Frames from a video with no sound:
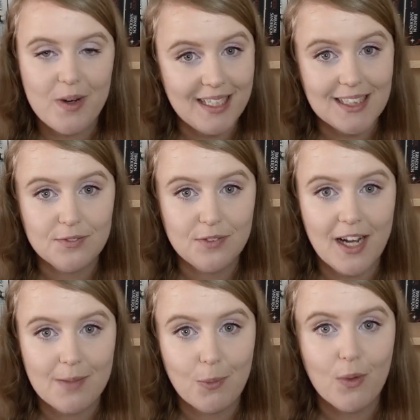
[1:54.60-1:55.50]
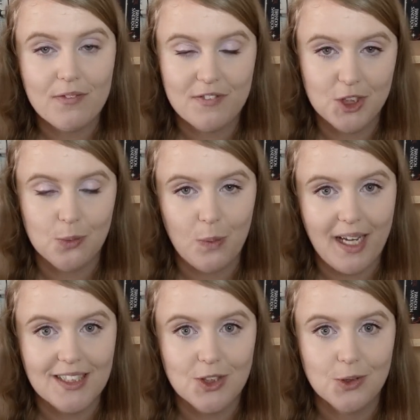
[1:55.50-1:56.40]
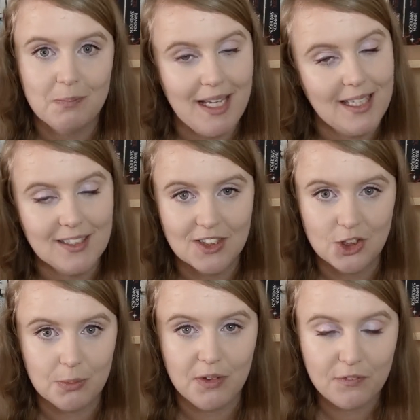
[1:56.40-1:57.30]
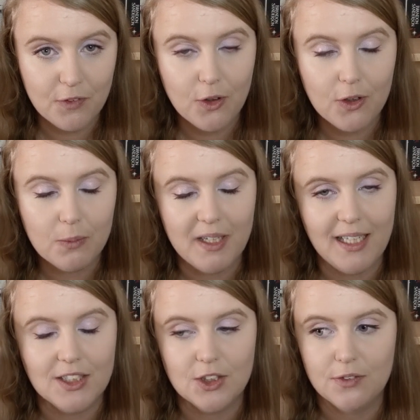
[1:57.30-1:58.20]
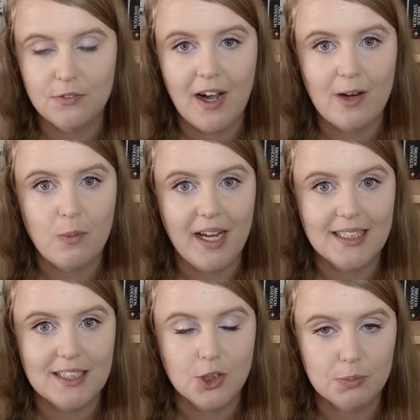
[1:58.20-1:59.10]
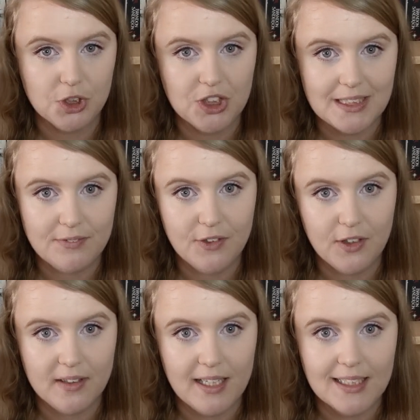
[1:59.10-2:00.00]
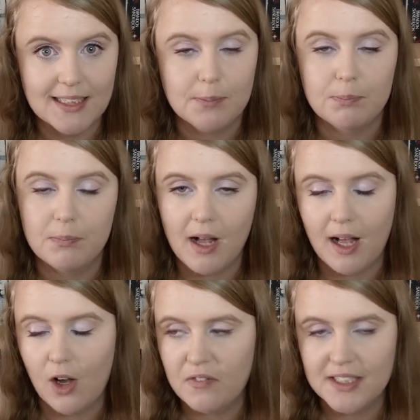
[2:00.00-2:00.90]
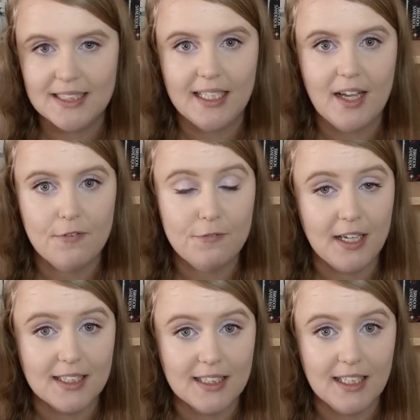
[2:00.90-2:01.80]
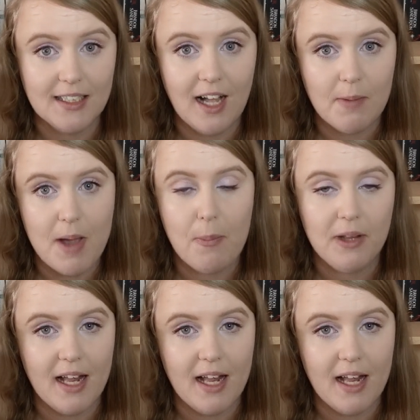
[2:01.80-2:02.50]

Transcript: we need to find more efficient ways to make and distribute food. We need to find ways to produce food that is obviously affecting our